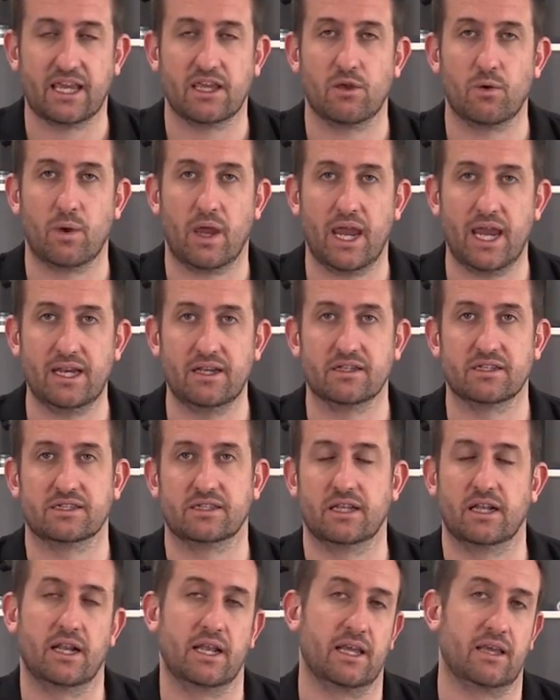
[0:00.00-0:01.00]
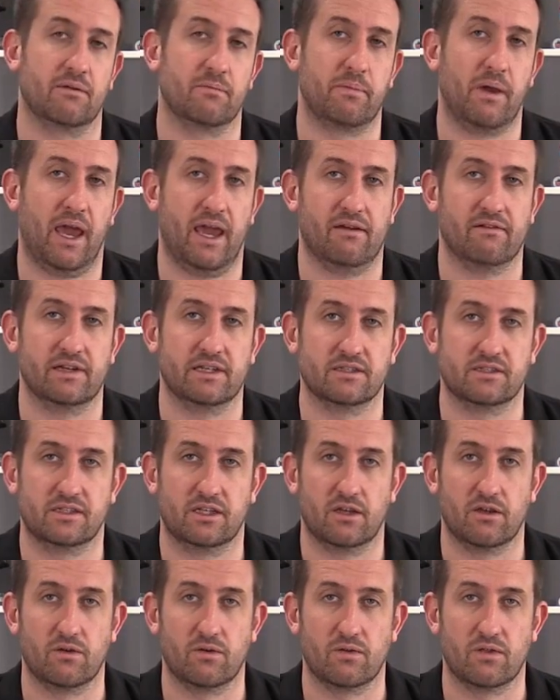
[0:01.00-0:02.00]
you instantly compare it
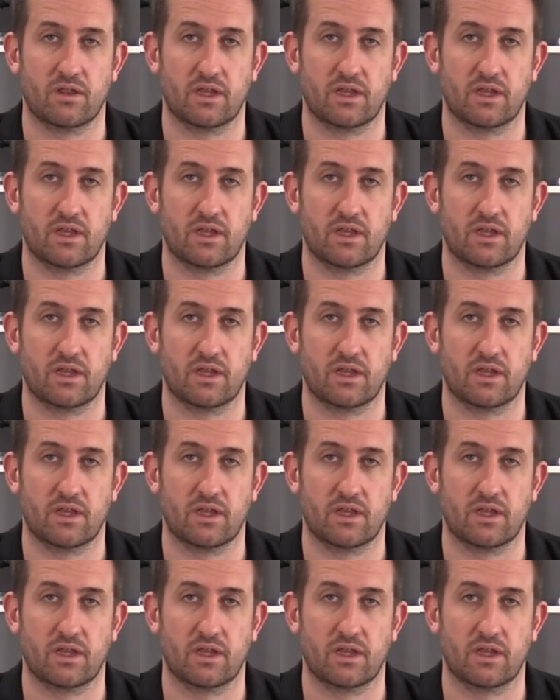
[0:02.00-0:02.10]
to